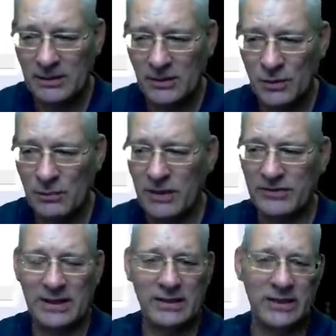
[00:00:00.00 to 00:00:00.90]
you might
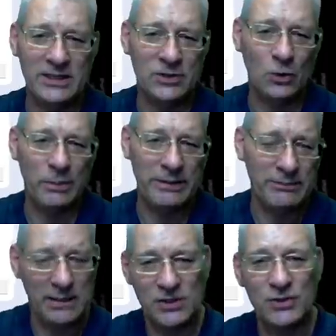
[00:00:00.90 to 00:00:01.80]
think this is all a bit
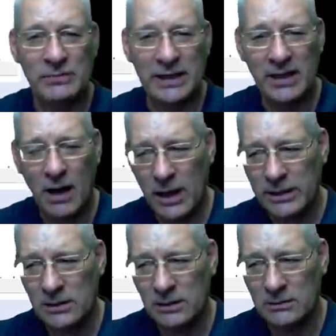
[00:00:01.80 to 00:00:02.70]
much for me. I
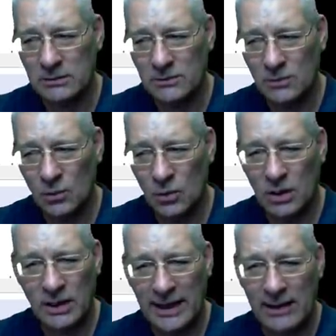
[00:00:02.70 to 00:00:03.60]
can't
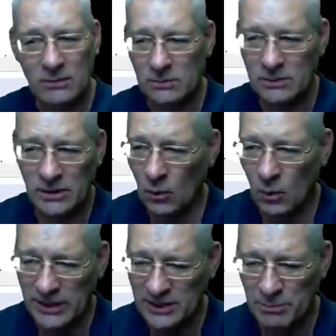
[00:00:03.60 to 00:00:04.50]
work out you know all
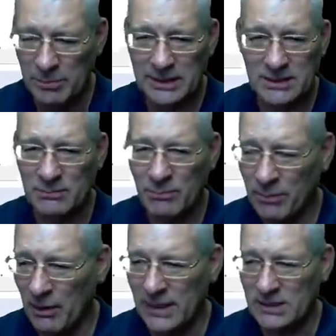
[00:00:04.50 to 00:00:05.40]
these bits and
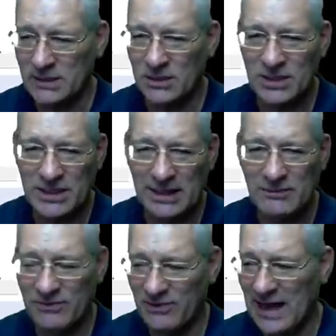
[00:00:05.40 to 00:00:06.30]
bytes and setting
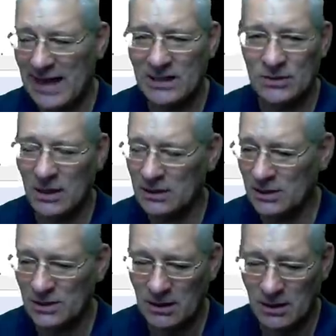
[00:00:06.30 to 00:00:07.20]
flags, and I
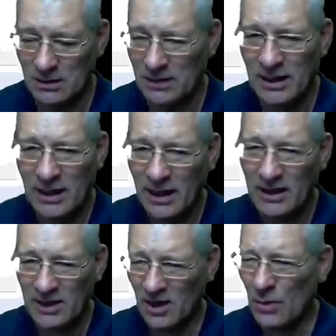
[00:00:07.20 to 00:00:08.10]
just I,
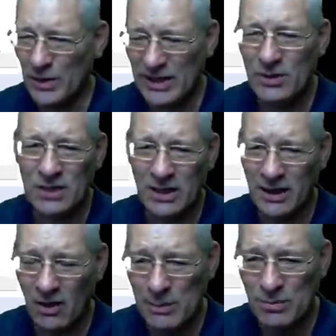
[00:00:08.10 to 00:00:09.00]
can't we use a
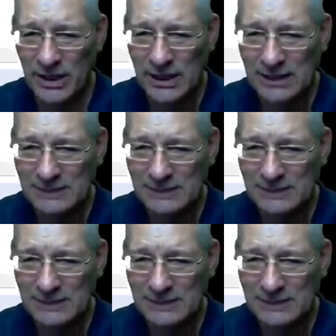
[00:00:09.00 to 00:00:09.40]
library?